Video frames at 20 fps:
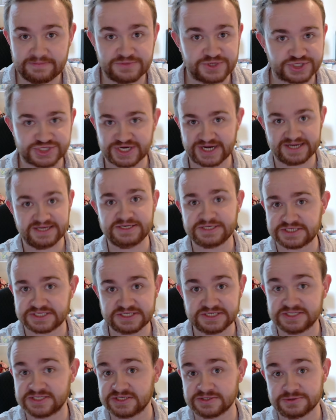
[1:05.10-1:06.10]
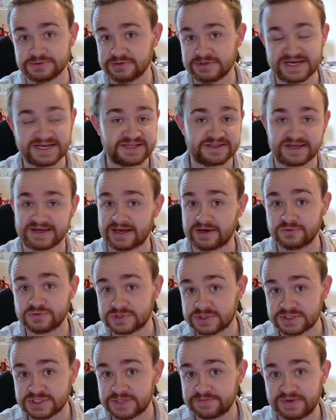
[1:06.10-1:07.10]
the Shanks into anything else
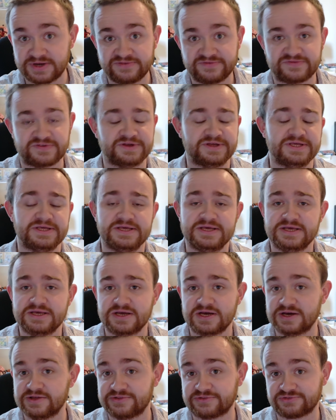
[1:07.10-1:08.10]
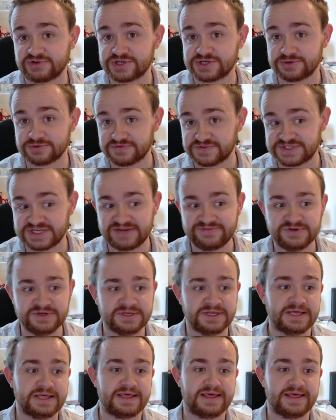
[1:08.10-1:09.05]
that's above the threshold of 7,